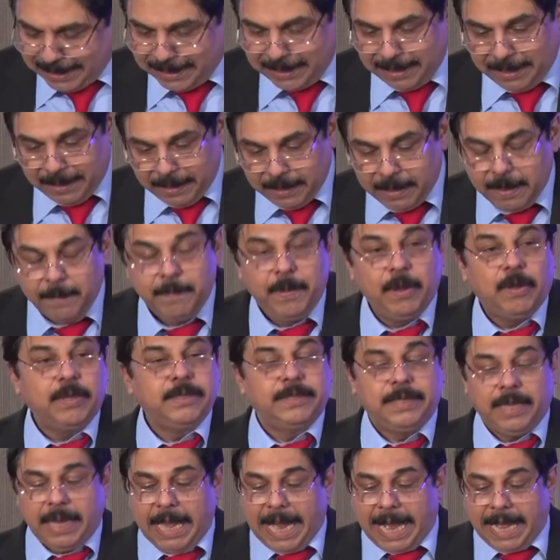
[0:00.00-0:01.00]
that's
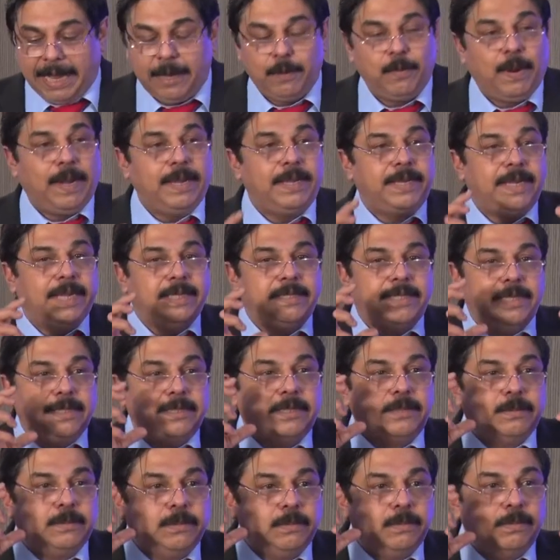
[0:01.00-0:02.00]
because the advantage
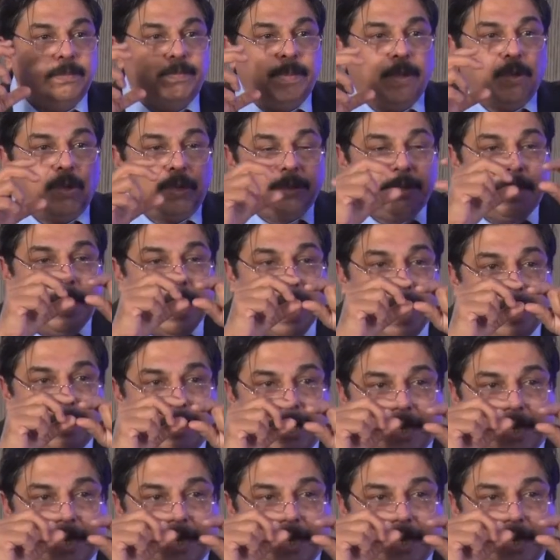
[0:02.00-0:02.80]
is because the